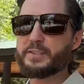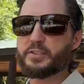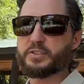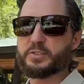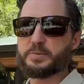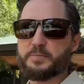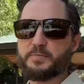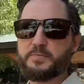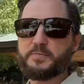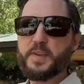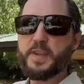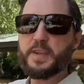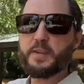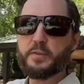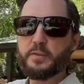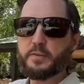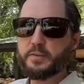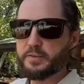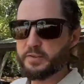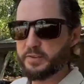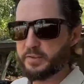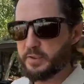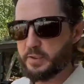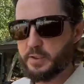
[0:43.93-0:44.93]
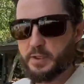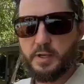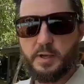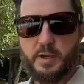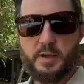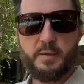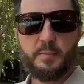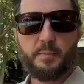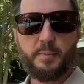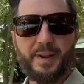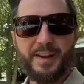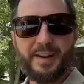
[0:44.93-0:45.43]
There's some fields,
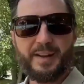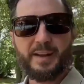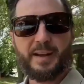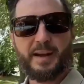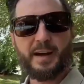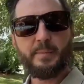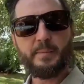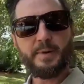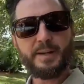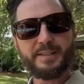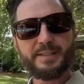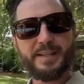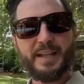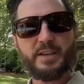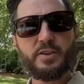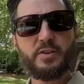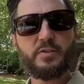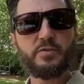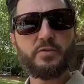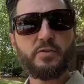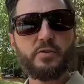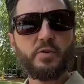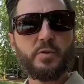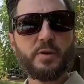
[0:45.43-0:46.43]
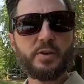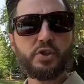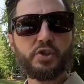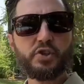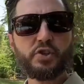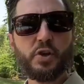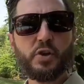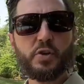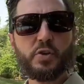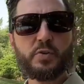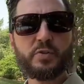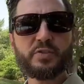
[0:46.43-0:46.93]
but I'm gonna take you through and
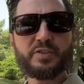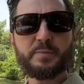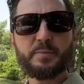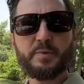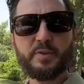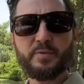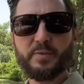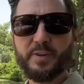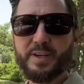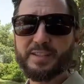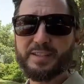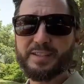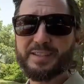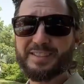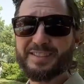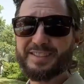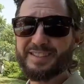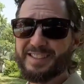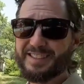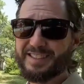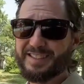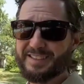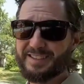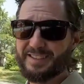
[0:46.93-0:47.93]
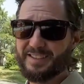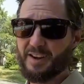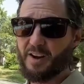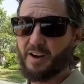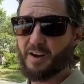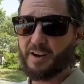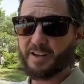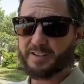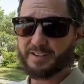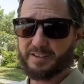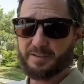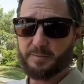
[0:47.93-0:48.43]
show you some of the reasons this is an
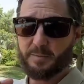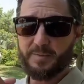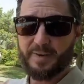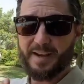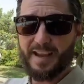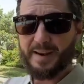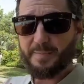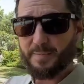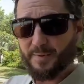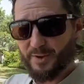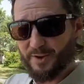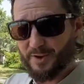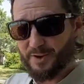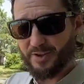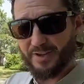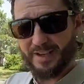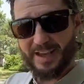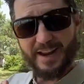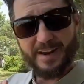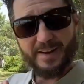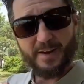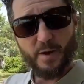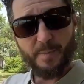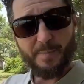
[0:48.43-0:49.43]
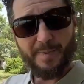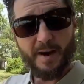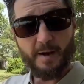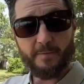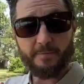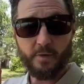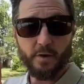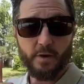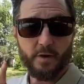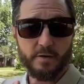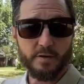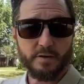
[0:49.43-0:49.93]
awesome neighborhood you gotta know about
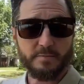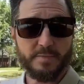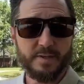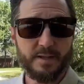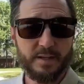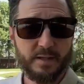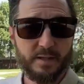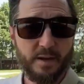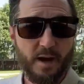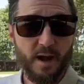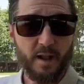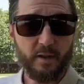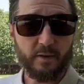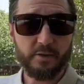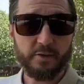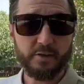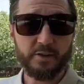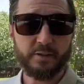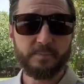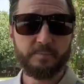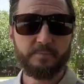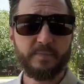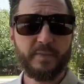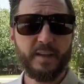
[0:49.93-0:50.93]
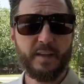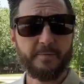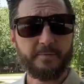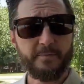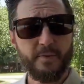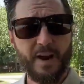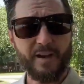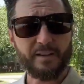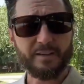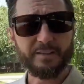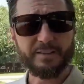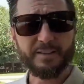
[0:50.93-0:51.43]
for under a million dollars in
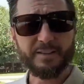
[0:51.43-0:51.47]
Franklin,